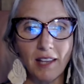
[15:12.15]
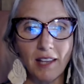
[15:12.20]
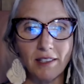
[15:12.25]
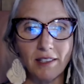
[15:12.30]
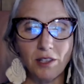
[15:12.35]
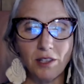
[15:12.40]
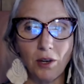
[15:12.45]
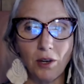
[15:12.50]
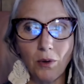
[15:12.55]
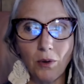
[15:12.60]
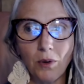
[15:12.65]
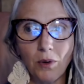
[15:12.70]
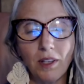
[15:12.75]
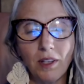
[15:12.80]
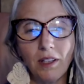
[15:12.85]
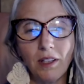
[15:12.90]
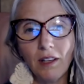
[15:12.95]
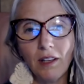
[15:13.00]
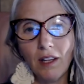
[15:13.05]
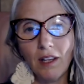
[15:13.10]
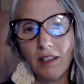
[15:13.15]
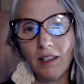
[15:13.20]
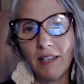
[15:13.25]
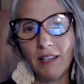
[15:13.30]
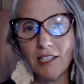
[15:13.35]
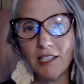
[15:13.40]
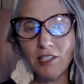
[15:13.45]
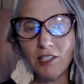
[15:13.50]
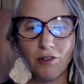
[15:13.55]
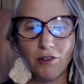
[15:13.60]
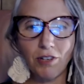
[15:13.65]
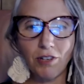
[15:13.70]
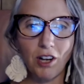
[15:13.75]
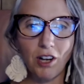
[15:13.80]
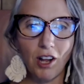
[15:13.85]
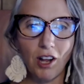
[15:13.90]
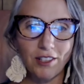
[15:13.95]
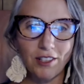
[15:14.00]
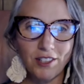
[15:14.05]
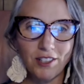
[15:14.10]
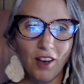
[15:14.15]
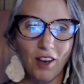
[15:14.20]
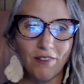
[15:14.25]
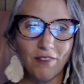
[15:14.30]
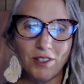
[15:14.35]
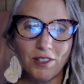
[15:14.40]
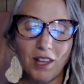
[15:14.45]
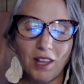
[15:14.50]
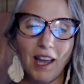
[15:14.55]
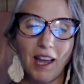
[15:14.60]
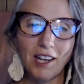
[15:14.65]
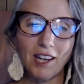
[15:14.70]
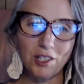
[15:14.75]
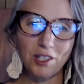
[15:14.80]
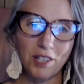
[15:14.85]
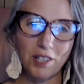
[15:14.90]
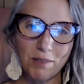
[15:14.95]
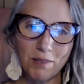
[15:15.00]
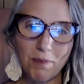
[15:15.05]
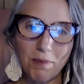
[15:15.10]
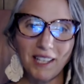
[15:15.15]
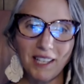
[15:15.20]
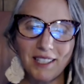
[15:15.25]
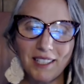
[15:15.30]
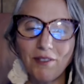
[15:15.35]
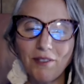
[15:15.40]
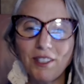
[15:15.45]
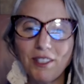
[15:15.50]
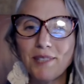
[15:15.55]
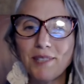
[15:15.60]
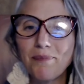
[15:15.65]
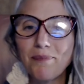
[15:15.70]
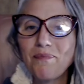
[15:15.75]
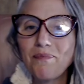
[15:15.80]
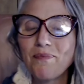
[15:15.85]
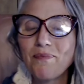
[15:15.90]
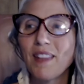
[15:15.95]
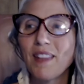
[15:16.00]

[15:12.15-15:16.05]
And so that's $30 off. So that actually does make a difference.